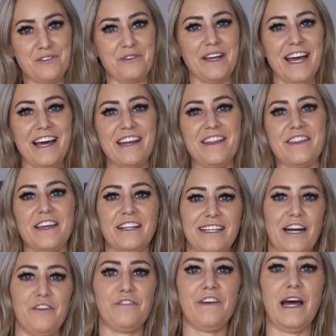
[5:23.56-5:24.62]
So again, the
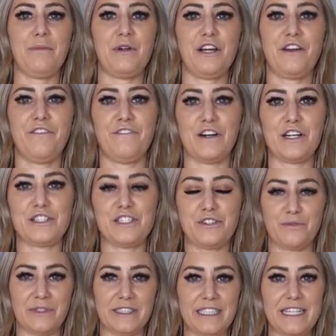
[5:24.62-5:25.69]
Cloud fabric
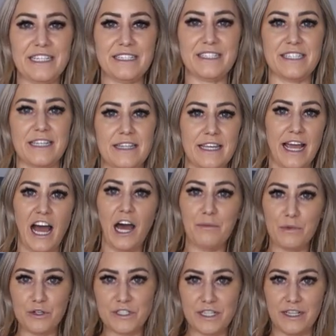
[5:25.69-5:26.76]
first released in the
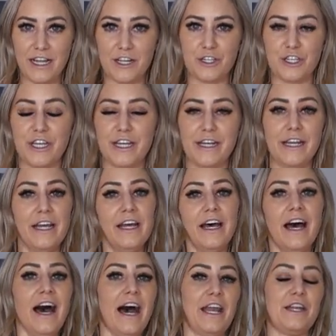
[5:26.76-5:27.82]
Atmos collection,
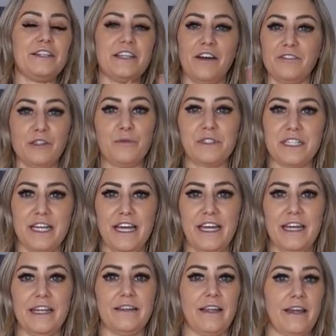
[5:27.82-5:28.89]
and it definitely was a
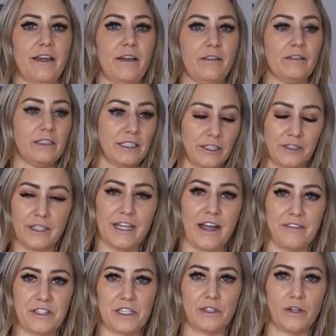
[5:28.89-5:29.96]
hit. Like literally
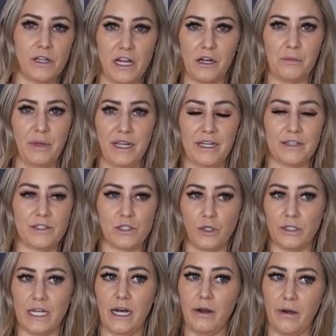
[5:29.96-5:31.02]
every single Cloud pant
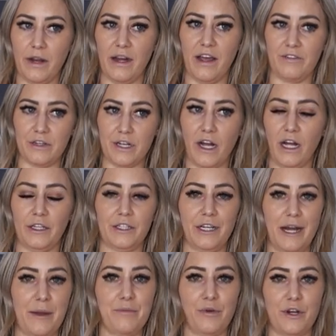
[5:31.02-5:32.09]
sold out in every
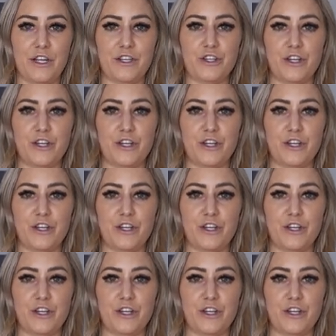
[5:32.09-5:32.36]
color, I'm pretty